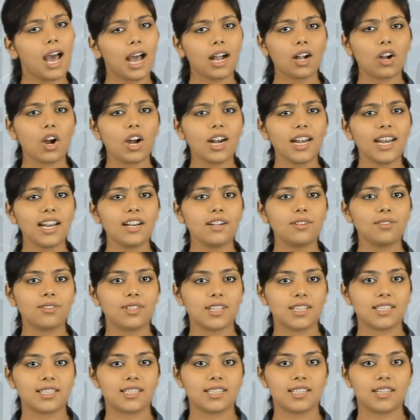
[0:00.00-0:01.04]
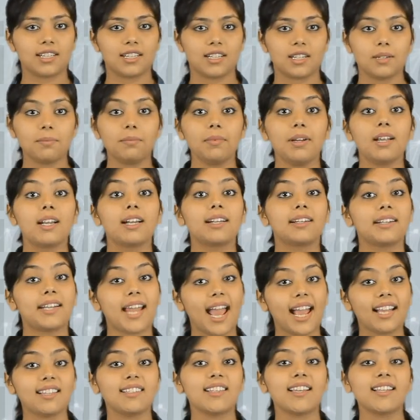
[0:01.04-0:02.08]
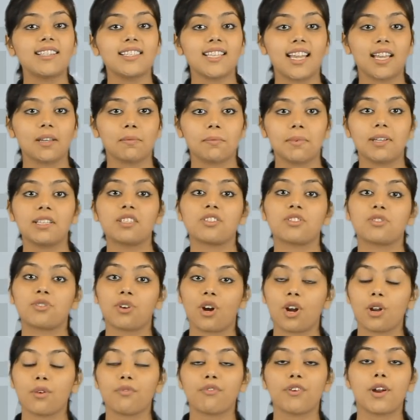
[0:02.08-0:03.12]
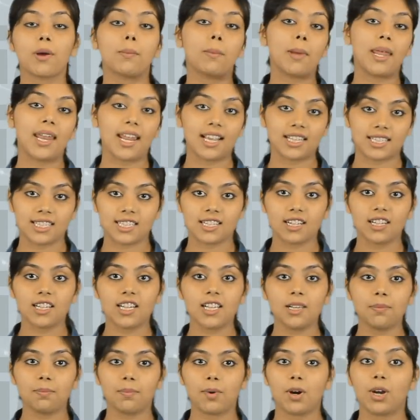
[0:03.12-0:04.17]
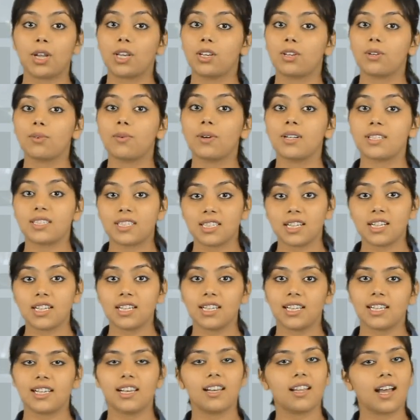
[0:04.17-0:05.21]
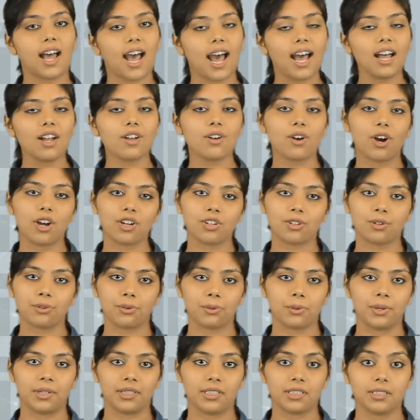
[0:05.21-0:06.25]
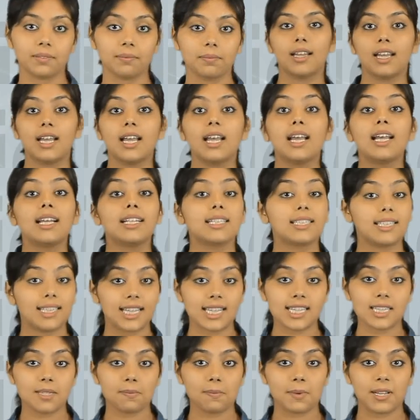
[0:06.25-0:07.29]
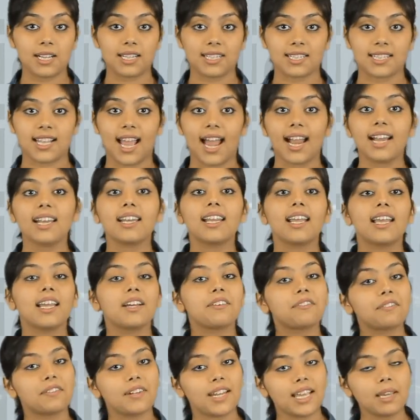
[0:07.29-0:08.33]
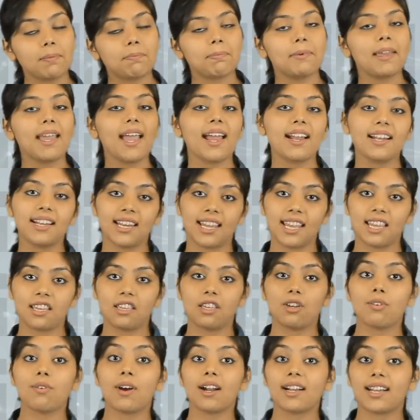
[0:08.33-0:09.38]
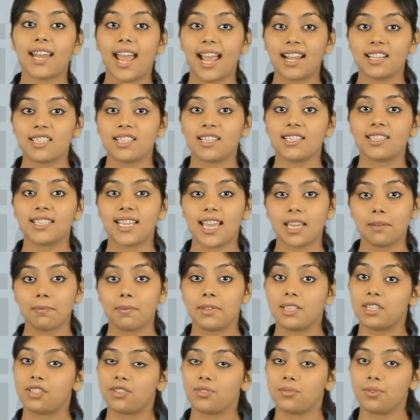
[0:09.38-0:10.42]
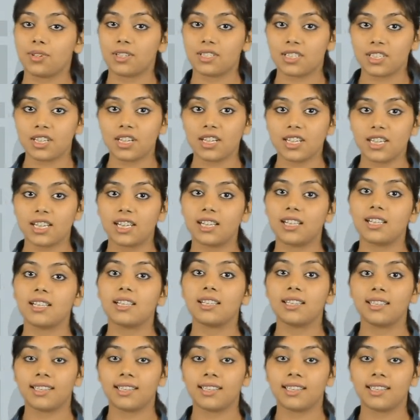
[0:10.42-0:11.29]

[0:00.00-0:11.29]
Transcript: According to this theorem, tangent segments drawn from an external point to a circle are congruent. This means that if dp and dq are tangent segments to a circle,